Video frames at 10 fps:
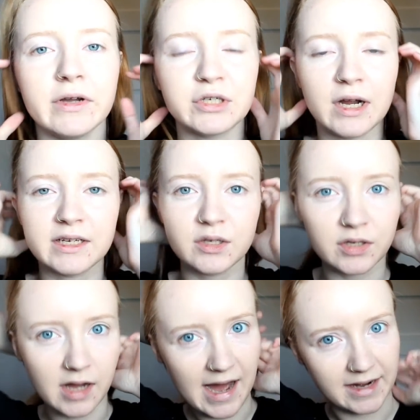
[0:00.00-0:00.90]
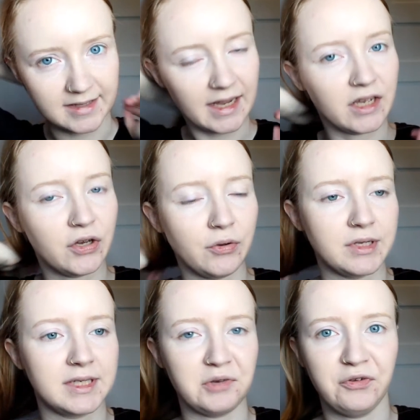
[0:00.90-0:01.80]
I tried to add a second coat to
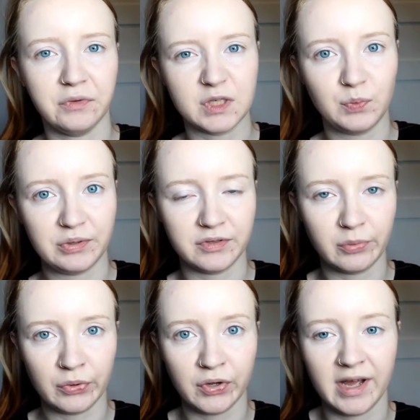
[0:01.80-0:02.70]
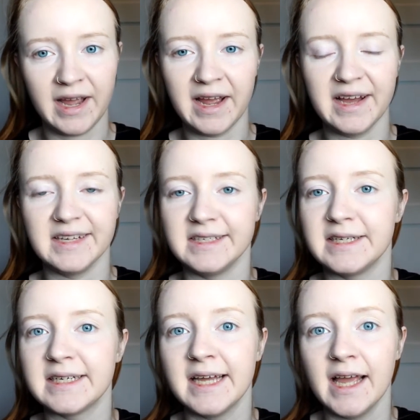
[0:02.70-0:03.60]
see if it was buildable,
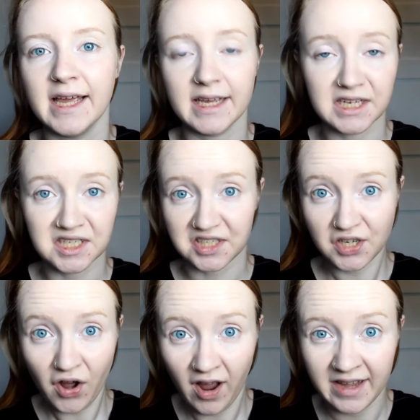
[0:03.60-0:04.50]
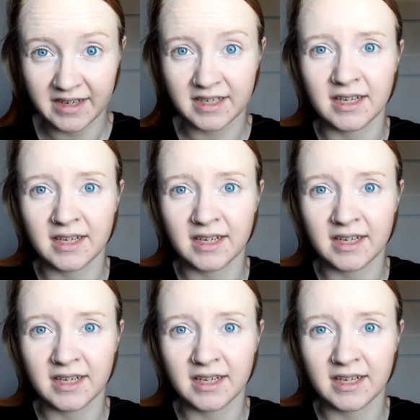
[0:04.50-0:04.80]
and it is not.